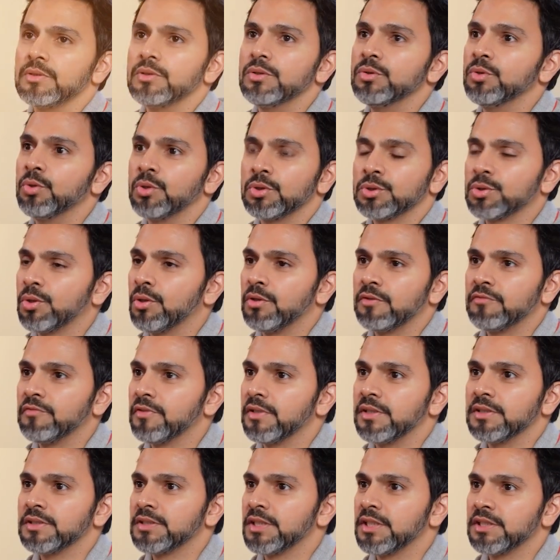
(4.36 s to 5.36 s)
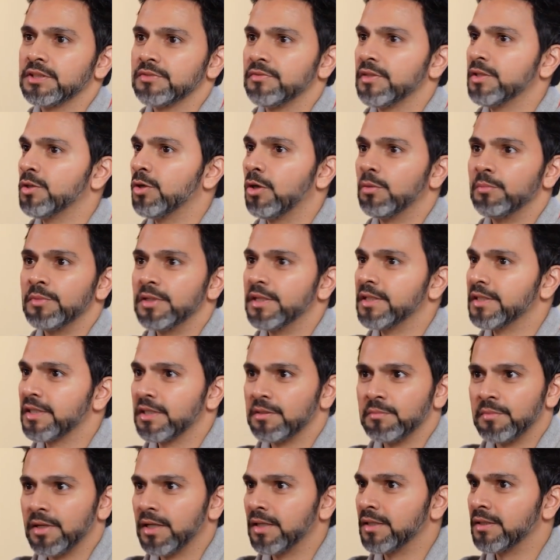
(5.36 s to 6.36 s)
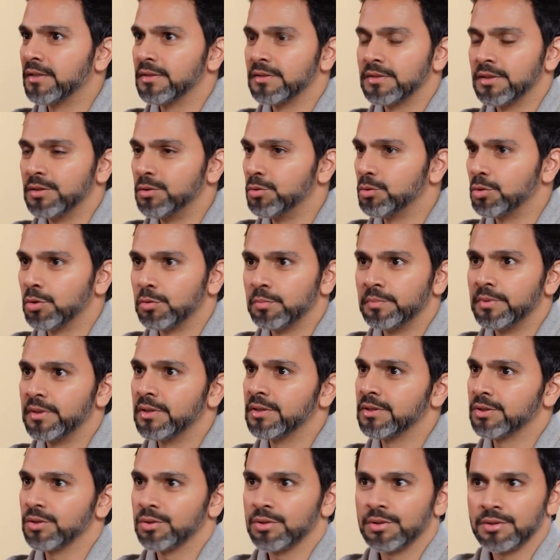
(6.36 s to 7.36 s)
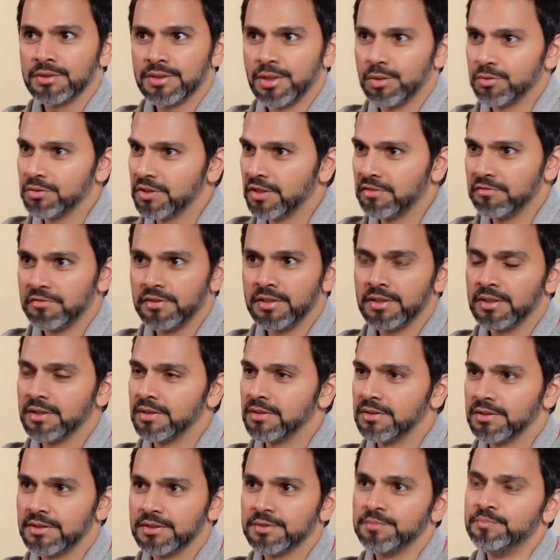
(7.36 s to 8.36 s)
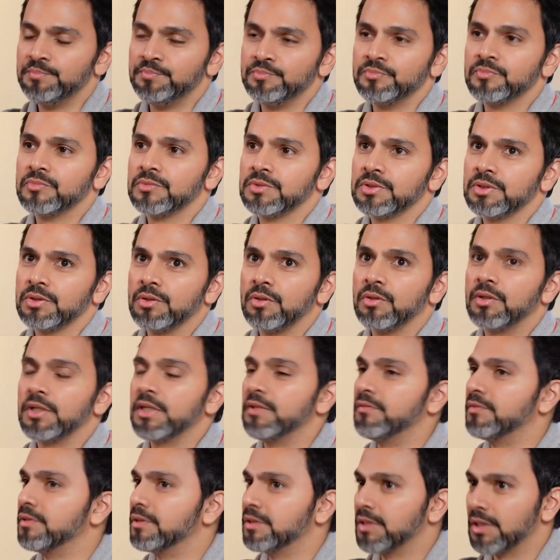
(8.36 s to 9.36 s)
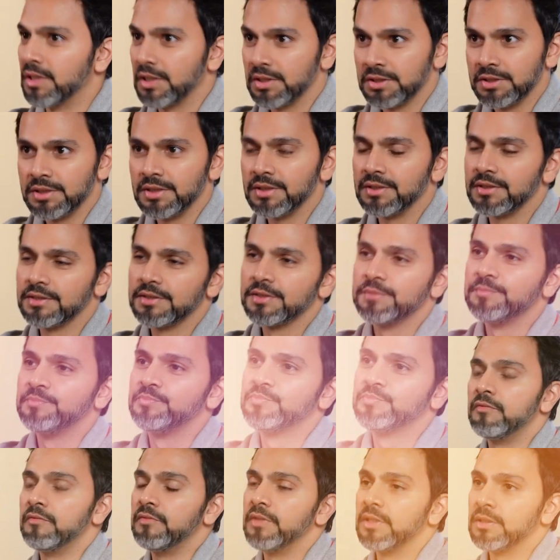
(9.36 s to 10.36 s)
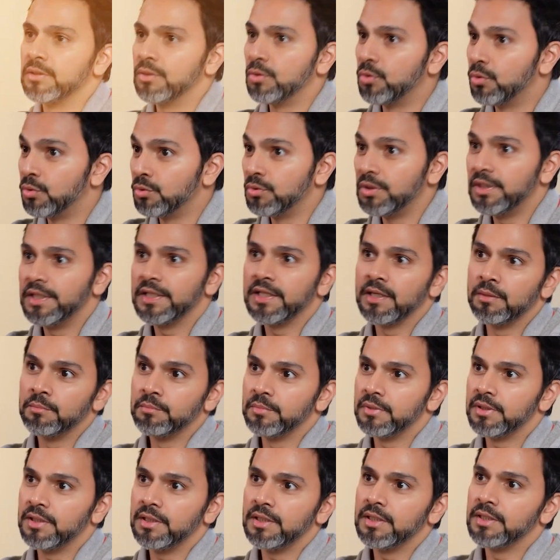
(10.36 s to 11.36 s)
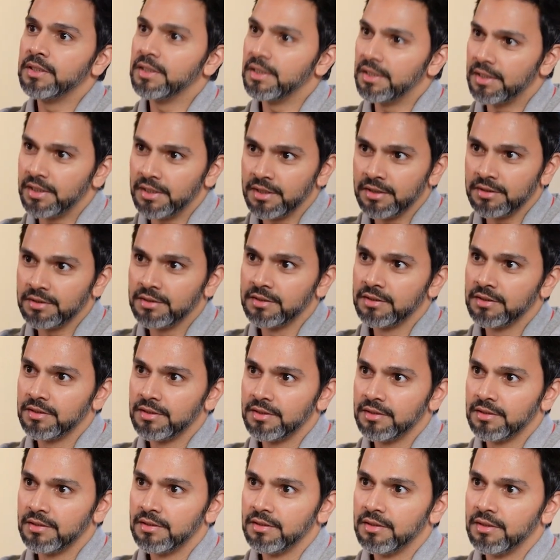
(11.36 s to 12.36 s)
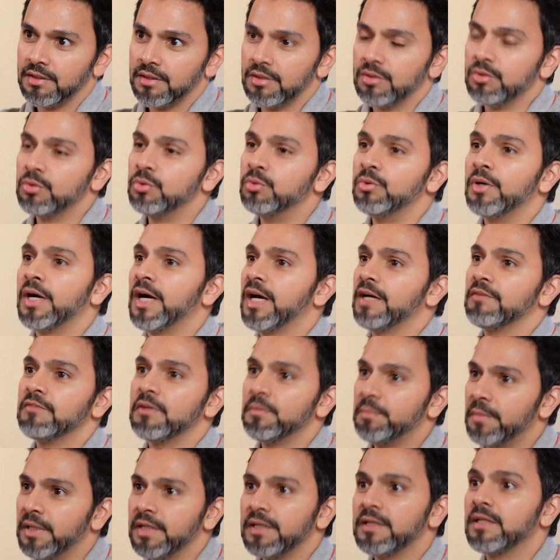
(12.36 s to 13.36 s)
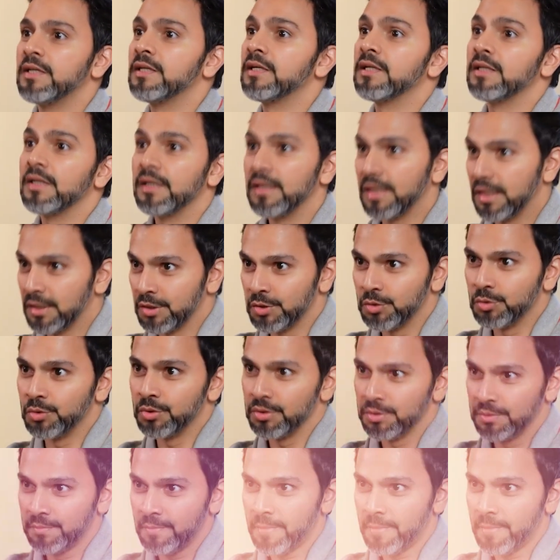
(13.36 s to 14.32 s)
Those conferences were dominated by the Europeans or the South Africans or even the Russians. We are the only company in India who have a patented electrode.